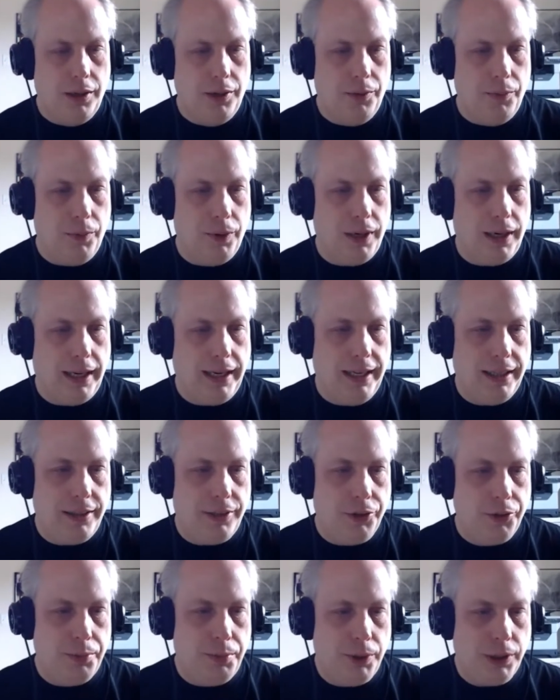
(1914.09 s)
where did I get
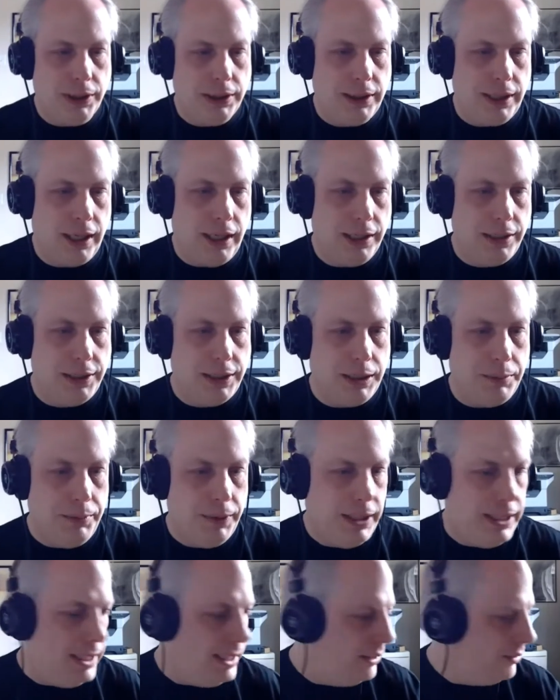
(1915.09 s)
those books? Uh, some
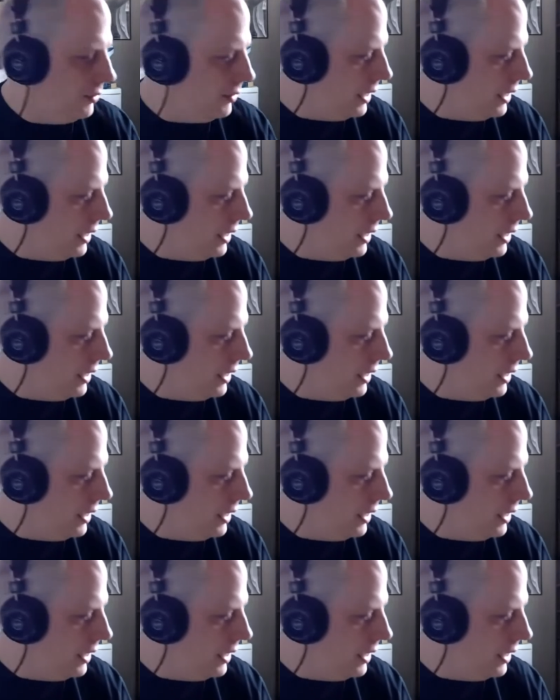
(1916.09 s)
of these